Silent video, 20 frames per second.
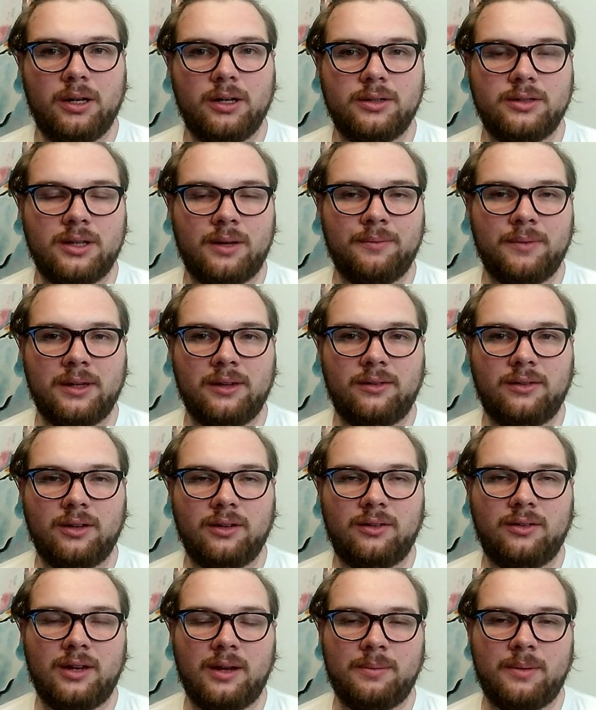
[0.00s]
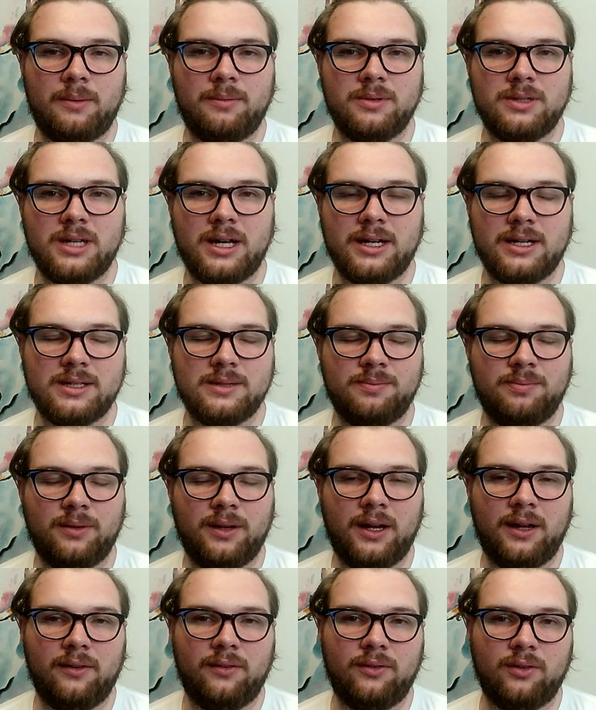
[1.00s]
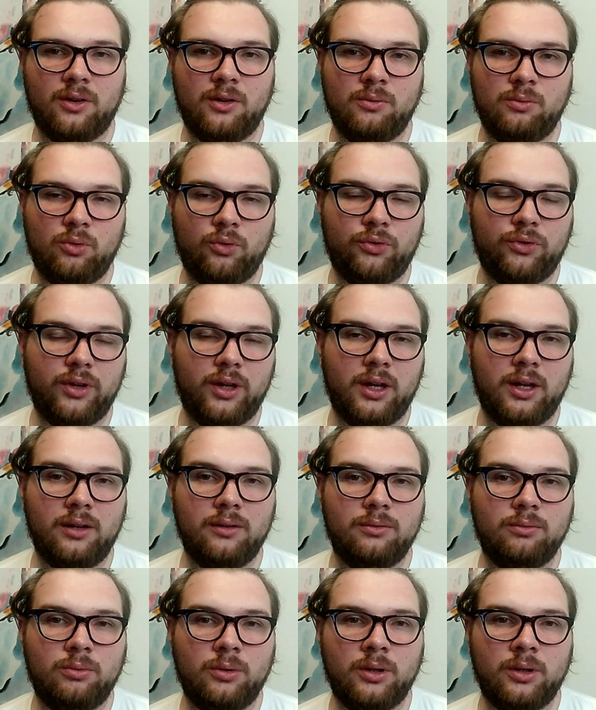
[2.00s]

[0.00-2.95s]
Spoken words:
Something's going to step up and take its place. So we'll see.